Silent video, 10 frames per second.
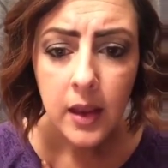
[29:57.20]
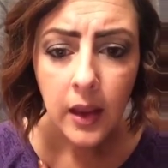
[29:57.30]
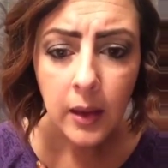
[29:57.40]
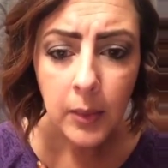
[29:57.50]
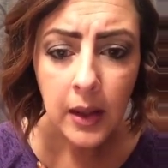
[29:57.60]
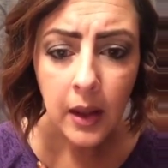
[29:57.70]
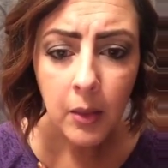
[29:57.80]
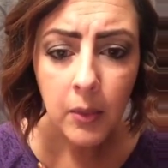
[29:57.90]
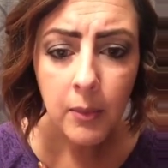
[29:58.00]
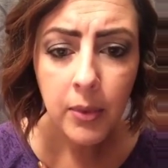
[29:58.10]
Amy,
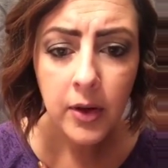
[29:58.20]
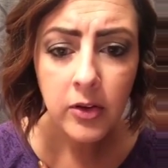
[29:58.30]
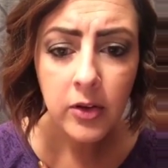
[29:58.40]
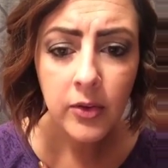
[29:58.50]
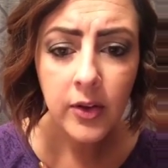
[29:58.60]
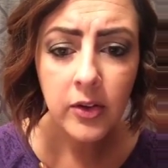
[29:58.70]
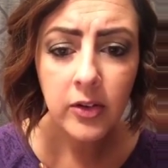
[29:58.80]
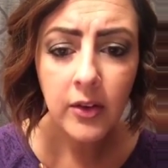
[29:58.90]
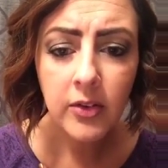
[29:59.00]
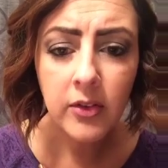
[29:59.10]
at what point do you
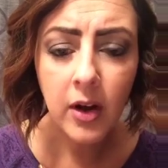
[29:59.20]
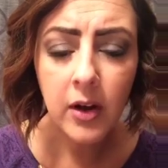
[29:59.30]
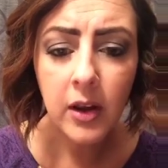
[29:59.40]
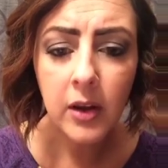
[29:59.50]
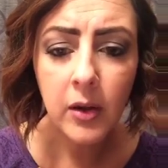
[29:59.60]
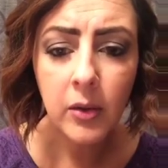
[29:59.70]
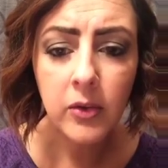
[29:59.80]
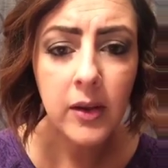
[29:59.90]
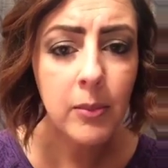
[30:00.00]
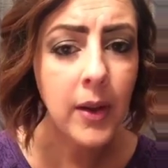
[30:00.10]
suggest starting your own
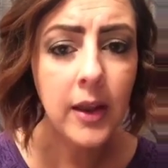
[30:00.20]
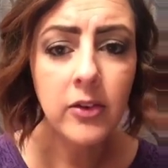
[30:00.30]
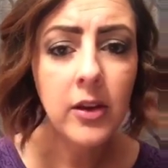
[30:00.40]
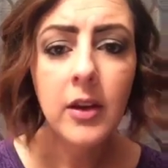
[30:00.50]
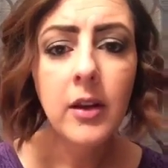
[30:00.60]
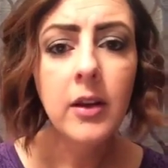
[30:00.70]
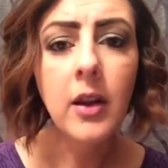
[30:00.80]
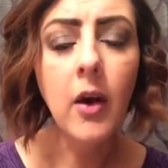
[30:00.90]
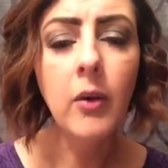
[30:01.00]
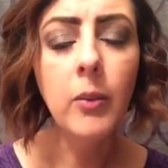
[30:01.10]
team page?
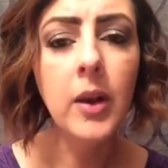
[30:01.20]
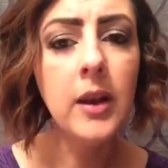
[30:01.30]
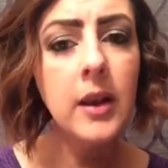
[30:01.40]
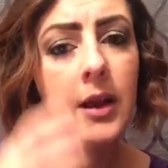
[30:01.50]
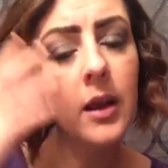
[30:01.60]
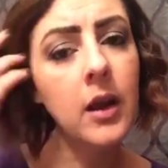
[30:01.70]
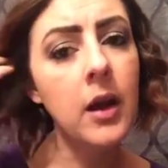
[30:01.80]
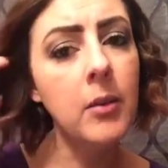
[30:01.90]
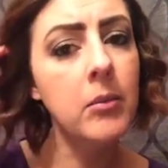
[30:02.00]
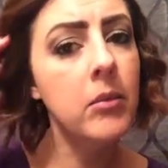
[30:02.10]
No, Whitney.
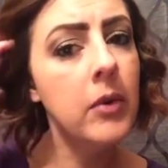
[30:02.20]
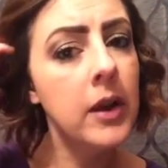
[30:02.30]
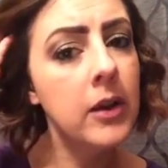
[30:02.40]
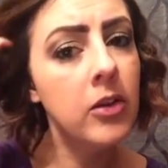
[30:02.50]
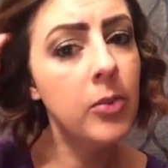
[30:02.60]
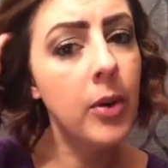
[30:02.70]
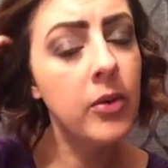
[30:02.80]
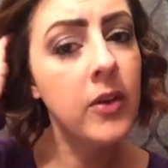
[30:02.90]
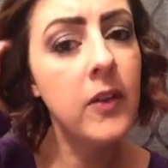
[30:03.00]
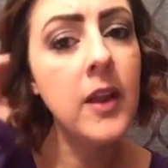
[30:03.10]
Whitney just
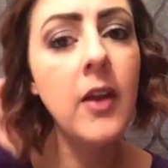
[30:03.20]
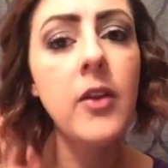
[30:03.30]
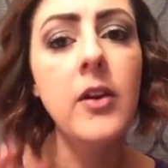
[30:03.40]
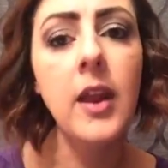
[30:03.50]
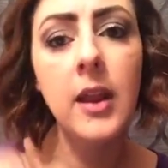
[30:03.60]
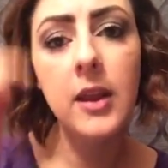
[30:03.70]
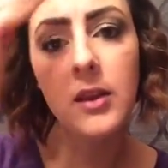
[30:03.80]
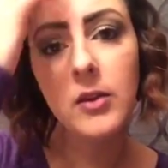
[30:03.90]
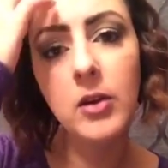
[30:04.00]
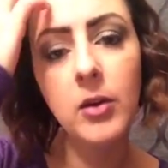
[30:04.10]
posted the other day.
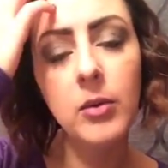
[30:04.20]
You don't